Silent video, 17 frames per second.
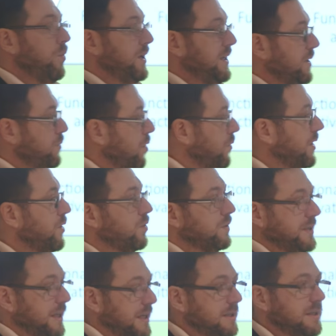We did what we
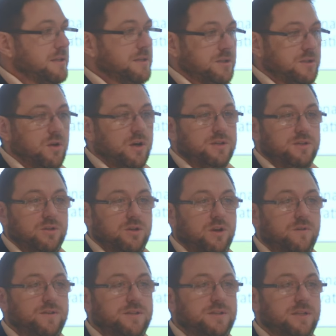call desensitize the
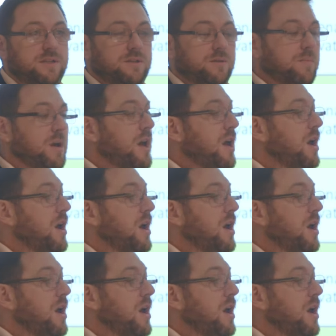nervous system,